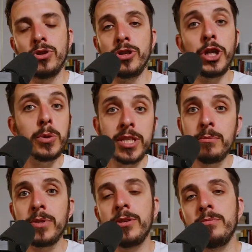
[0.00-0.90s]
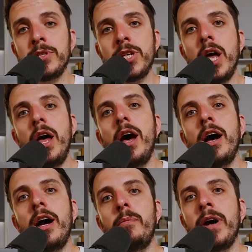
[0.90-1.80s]
or new symptoms,
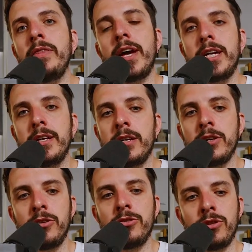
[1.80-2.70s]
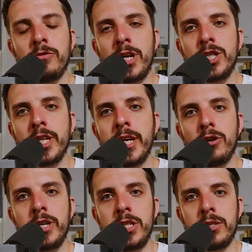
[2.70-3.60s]
and they can sort of gradually
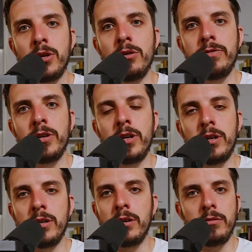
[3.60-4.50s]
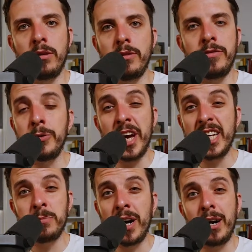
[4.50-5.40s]
increase over a few
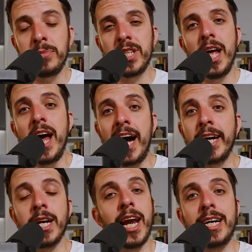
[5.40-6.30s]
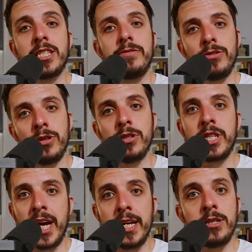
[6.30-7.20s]
days perhaps, and can last for
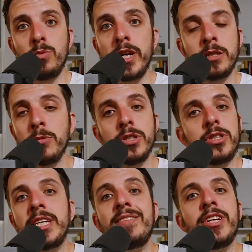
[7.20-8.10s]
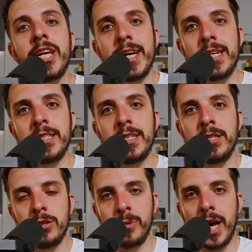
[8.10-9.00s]
days, weeks, months, even years
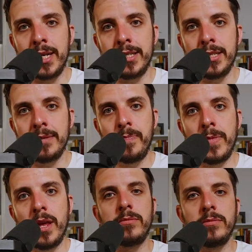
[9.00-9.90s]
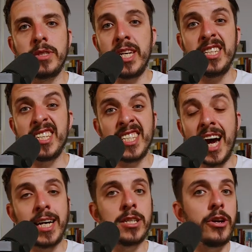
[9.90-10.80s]
in some cases. These
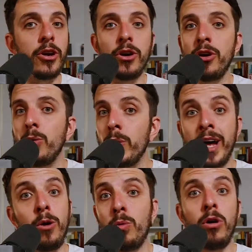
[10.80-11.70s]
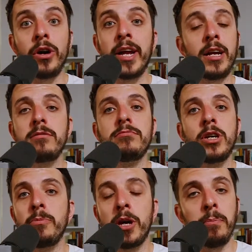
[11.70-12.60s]
attacks can occur without warning,
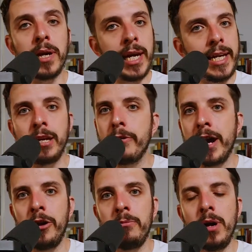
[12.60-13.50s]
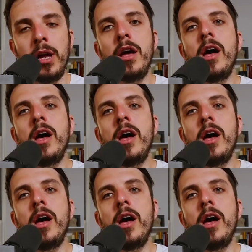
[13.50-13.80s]
can be completely random,